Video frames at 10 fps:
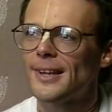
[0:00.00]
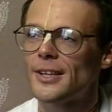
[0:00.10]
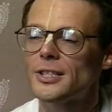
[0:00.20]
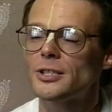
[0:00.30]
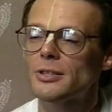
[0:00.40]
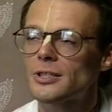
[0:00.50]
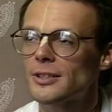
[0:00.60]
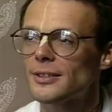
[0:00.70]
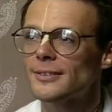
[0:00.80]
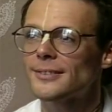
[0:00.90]
It's
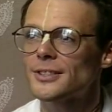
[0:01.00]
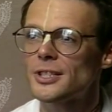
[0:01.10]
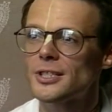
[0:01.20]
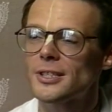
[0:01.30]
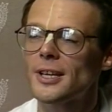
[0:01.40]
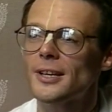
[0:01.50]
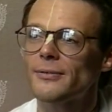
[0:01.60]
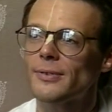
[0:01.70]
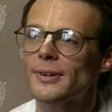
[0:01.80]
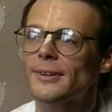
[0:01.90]
interesting. Since then,
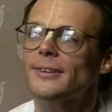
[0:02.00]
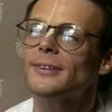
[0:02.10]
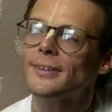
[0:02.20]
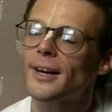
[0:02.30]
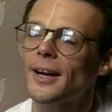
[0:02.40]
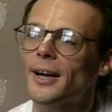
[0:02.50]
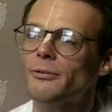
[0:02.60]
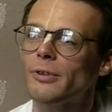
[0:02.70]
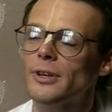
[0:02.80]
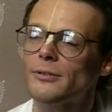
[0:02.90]

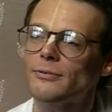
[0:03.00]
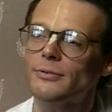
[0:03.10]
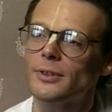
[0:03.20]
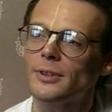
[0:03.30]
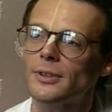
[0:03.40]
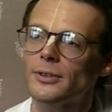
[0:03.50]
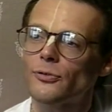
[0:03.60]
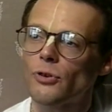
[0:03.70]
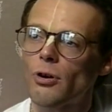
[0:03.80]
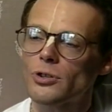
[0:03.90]
I've read of
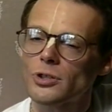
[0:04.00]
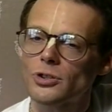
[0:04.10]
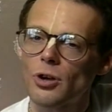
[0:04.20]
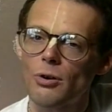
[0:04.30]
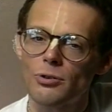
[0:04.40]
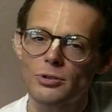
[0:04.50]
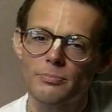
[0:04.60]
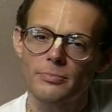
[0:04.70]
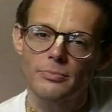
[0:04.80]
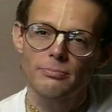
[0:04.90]
frogs and toads
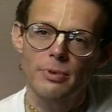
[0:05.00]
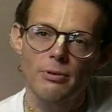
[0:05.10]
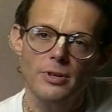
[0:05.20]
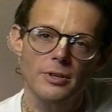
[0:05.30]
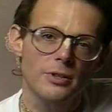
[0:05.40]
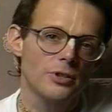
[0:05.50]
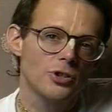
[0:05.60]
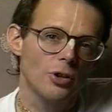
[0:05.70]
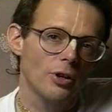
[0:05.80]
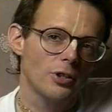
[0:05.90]
buried in
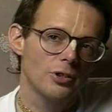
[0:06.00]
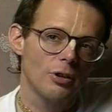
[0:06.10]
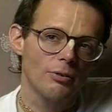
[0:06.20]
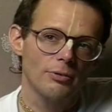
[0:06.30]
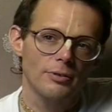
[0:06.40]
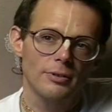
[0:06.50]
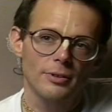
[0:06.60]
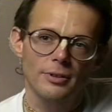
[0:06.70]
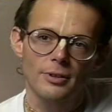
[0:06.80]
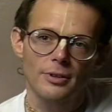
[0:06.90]
solid stone
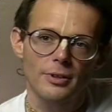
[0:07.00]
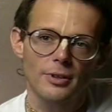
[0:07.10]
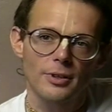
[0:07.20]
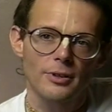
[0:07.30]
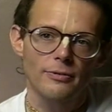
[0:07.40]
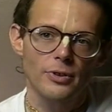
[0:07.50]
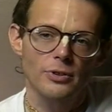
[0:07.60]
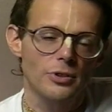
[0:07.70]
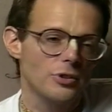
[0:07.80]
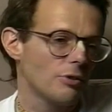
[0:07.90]
for
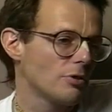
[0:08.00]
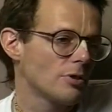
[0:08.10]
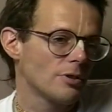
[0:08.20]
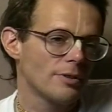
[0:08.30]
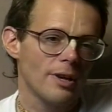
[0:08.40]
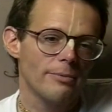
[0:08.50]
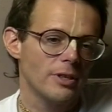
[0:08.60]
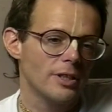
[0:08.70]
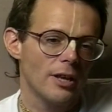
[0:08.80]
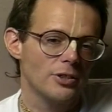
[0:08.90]
goodness knows how many
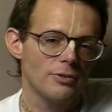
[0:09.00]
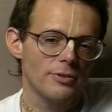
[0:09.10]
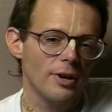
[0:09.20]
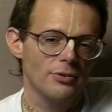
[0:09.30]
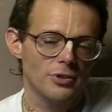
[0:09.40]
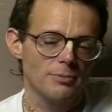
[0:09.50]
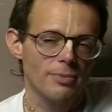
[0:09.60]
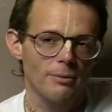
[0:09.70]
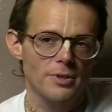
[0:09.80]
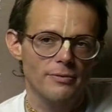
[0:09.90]
tens of thousands,
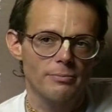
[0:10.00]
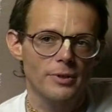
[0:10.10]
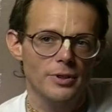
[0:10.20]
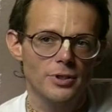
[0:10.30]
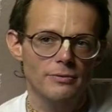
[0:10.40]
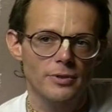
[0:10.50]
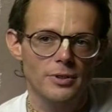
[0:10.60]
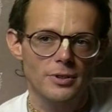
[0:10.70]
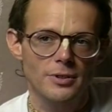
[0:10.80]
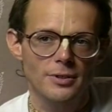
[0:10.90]
perhaps even millions of
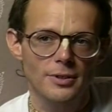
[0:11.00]
years.